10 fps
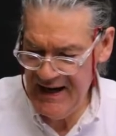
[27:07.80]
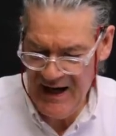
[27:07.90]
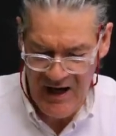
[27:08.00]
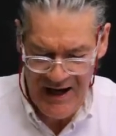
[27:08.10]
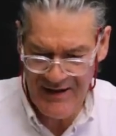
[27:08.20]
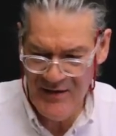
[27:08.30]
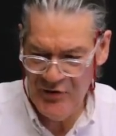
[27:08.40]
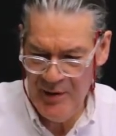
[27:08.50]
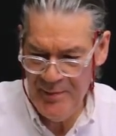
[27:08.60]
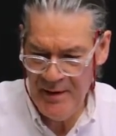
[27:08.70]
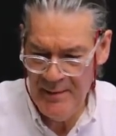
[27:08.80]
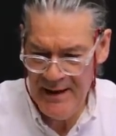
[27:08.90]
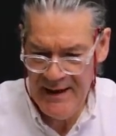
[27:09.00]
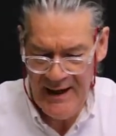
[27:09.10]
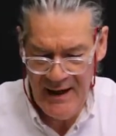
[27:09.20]
and I'll hang those up in a
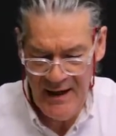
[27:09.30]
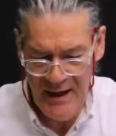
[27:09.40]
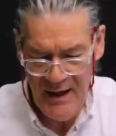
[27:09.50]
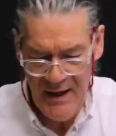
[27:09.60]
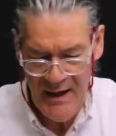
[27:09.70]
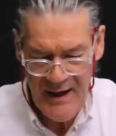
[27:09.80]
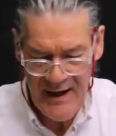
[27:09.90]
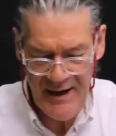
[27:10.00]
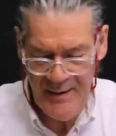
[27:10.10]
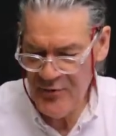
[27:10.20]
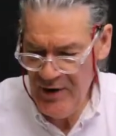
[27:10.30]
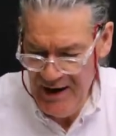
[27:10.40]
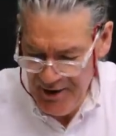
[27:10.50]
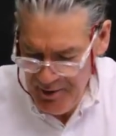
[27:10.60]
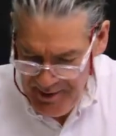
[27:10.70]
minute and, uh, and let them dry
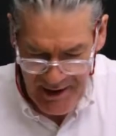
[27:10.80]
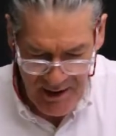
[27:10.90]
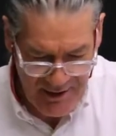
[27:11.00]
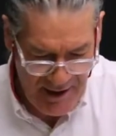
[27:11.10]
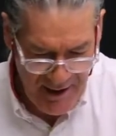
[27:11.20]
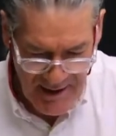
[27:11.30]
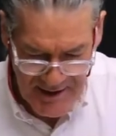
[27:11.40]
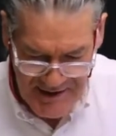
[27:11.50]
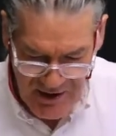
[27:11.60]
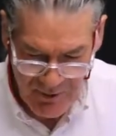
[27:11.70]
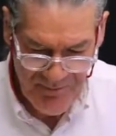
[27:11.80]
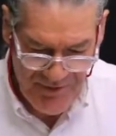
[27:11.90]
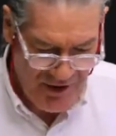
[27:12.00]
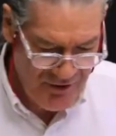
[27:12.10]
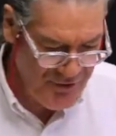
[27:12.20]
a little bit, okay? So
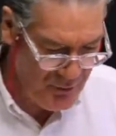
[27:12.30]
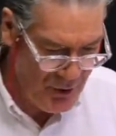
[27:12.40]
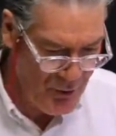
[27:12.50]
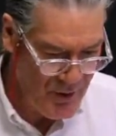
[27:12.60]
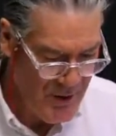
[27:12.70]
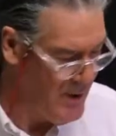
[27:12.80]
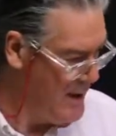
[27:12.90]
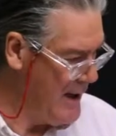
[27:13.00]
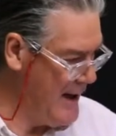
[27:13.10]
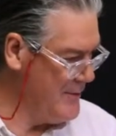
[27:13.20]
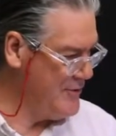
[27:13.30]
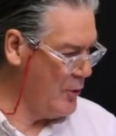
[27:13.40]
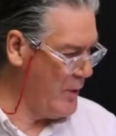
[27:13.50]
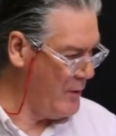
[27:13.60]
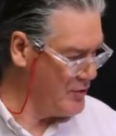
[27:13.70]
there's the roux. Uh, so
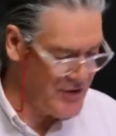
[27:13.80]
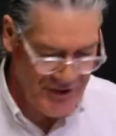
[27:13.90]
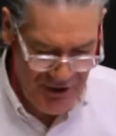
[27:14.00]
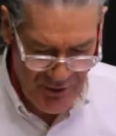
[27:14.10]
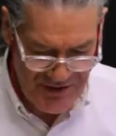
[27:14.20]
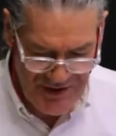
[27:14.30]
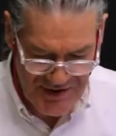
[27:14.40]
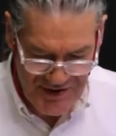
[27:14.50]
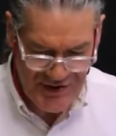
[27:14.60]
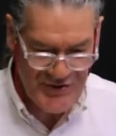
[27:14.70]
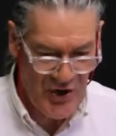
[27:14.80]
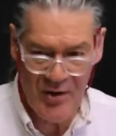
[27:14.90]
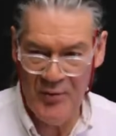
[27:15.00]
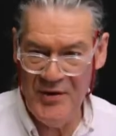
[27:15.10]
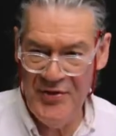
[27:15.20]
what I want you to do is just
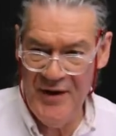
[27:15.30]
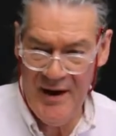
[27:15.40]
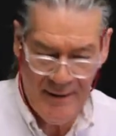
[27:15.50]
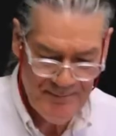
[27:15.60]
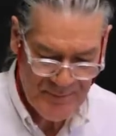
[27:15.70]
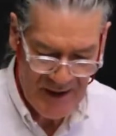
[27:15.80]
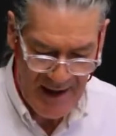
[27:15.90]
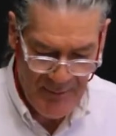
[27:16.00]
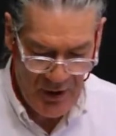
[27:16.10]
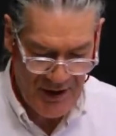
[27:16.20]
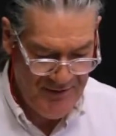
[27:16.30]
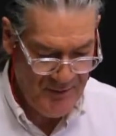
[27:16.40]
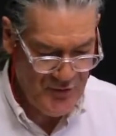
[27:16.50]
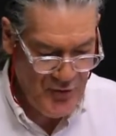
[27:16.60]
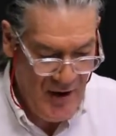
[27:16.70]
start with, uh, I'm gonna leave him
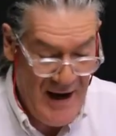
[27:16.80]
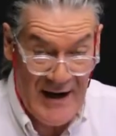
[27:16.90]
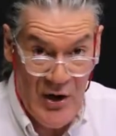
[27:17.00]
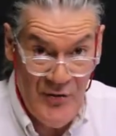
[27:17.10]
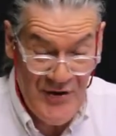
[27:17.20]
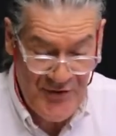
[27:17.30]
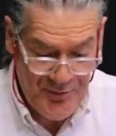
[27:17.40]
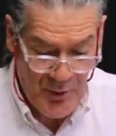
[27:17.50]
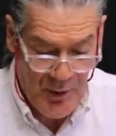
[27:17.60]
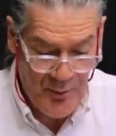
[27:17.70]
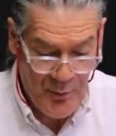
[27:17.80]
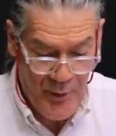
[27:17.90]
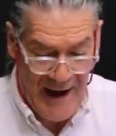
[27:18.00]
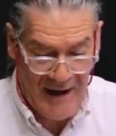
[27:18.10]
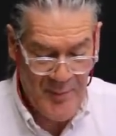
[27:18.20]
drying on this uh,
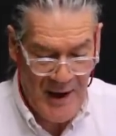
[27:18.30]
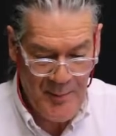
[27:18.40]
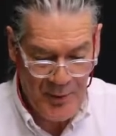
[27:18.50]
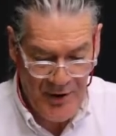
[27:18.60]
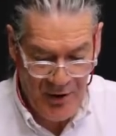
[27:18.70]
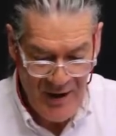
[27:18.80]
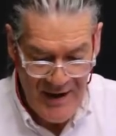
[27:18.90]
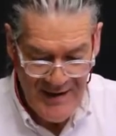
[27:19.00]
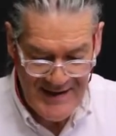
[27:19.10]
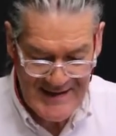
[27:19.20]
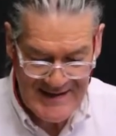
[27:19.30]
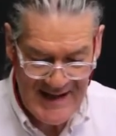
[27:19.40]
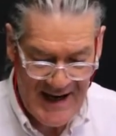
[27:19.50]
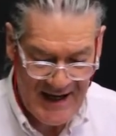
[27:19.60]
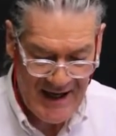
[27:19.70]
rack of paper here. This is
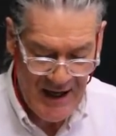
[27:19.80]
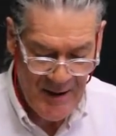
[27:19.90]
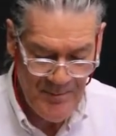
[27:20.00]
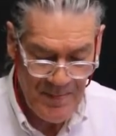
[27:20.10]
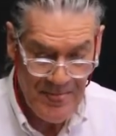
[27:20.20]
a, uh,